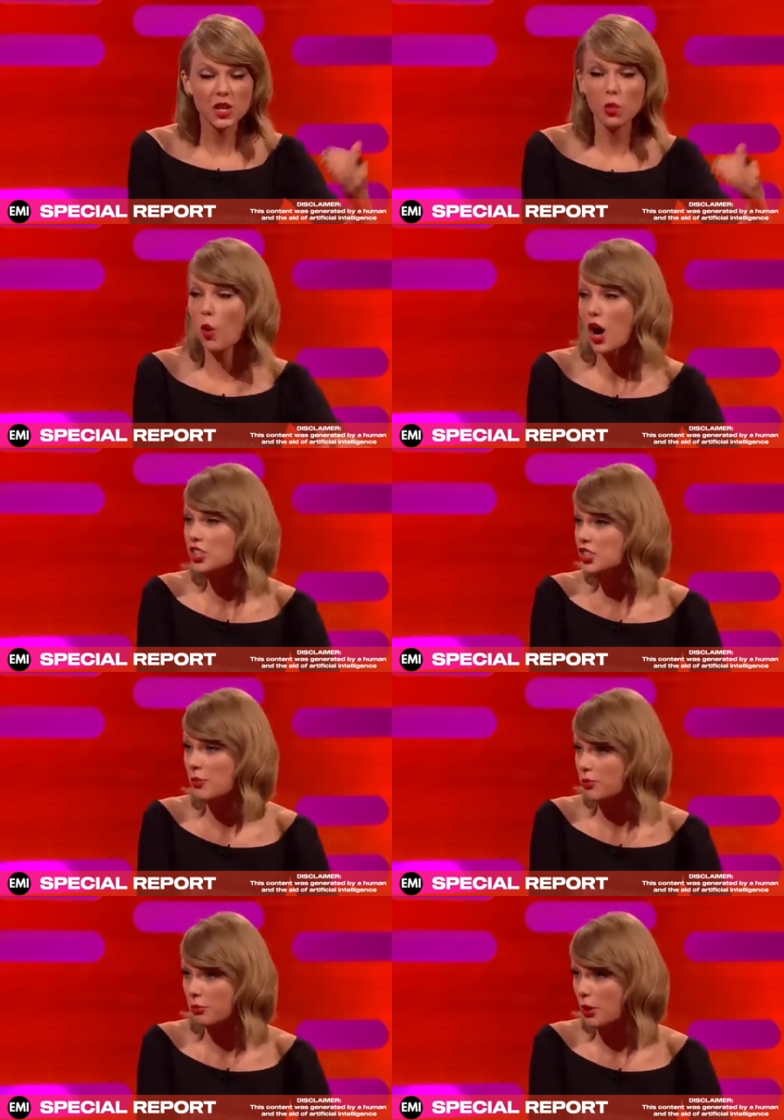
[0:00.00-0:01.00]
People are
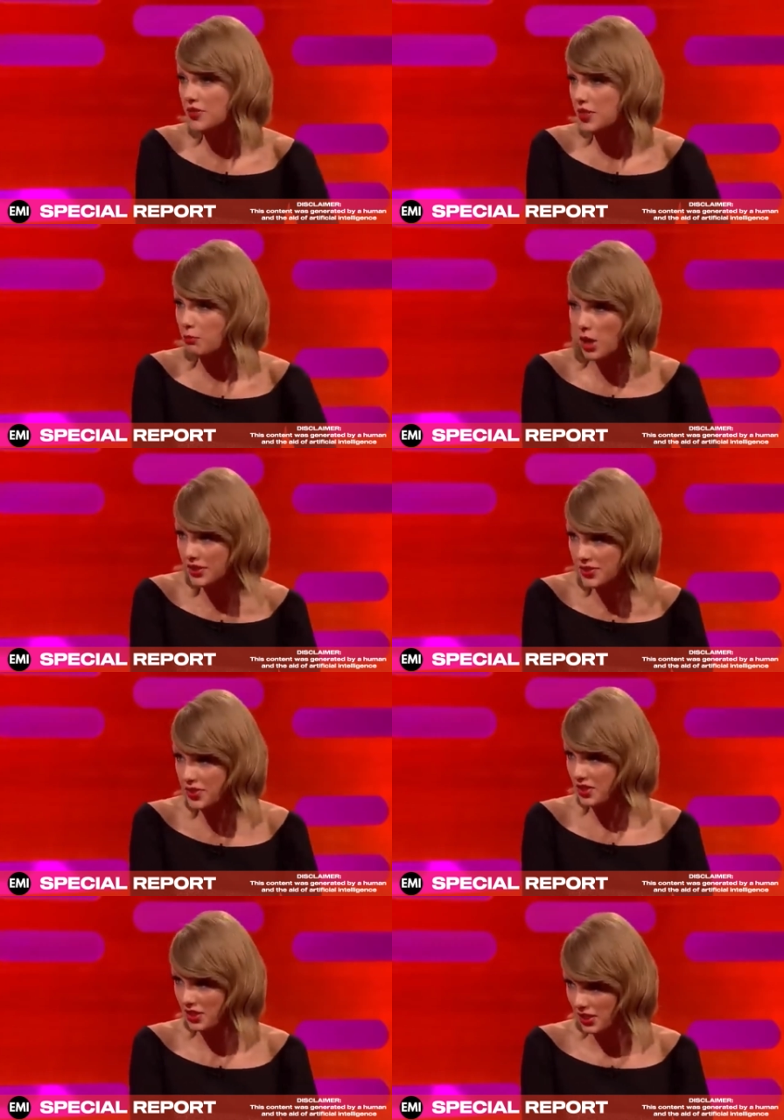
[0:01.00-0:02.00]
entitled to their own
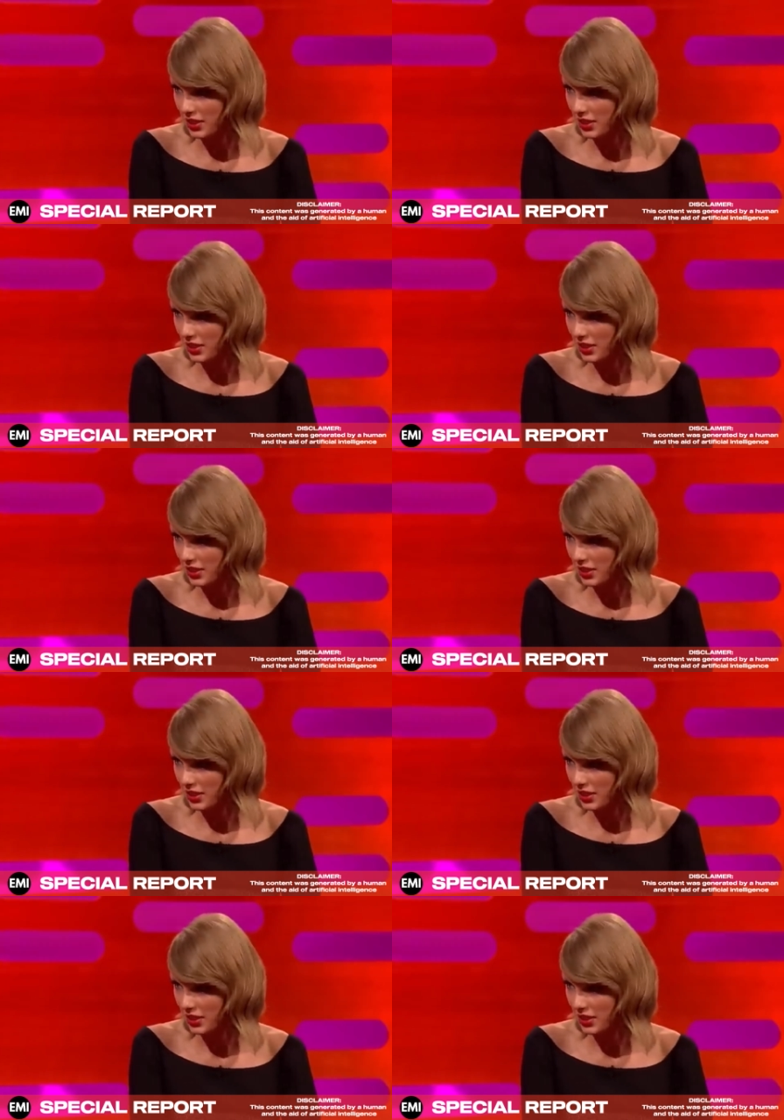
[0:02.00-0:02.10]
image